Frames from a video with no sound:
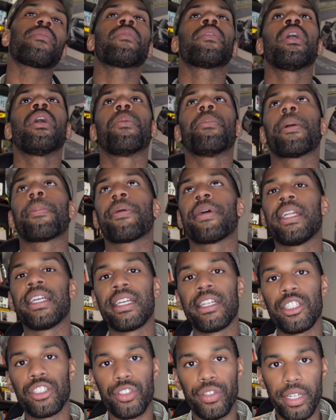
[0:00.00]
I plan to
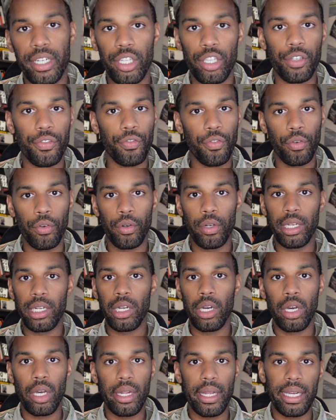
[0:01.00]
get a trailer for it,
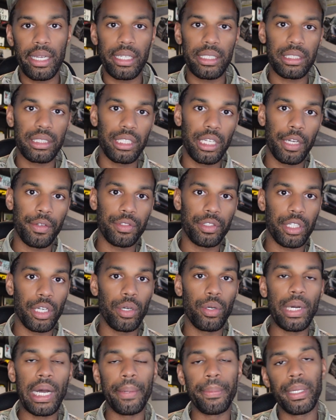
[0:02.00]
all that good stuff,
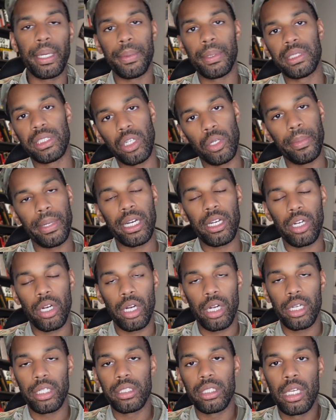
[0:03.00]
so I'll be able to tow my
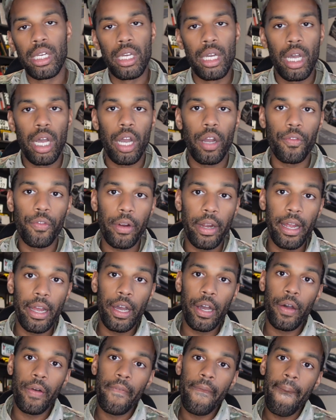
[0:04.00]
cars
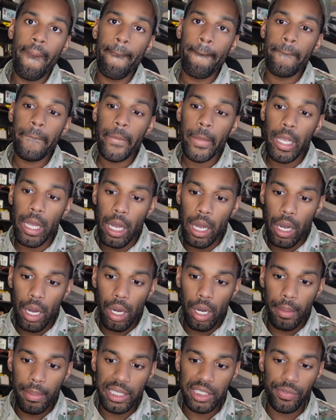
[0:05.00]
around.
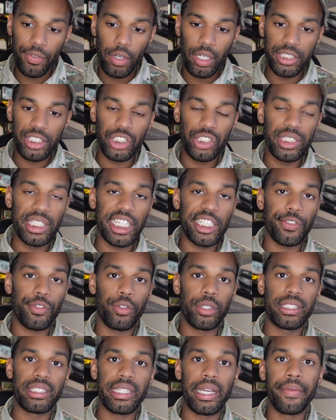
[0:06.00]
As far as the
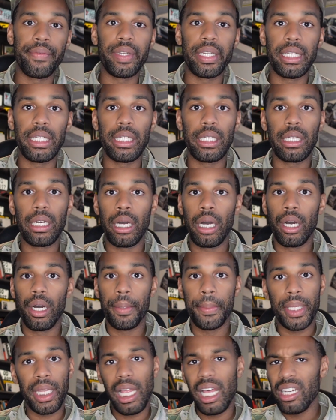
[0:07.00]
GX470,
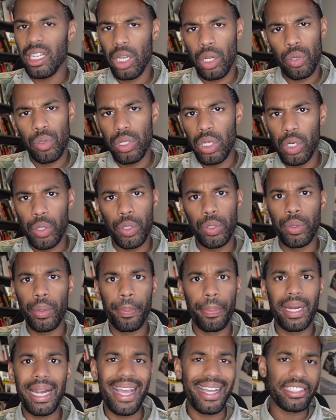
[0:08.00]
a lot of y'all don't know,
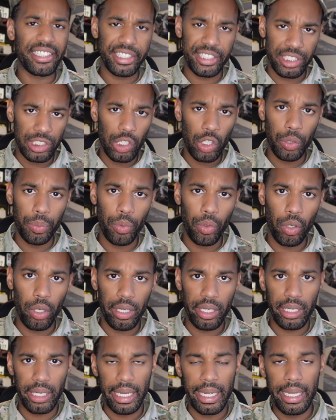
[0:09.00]
but I actually
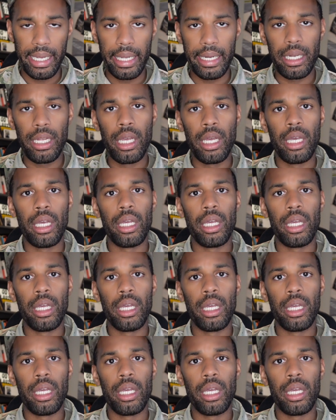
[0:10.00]
snowboard, and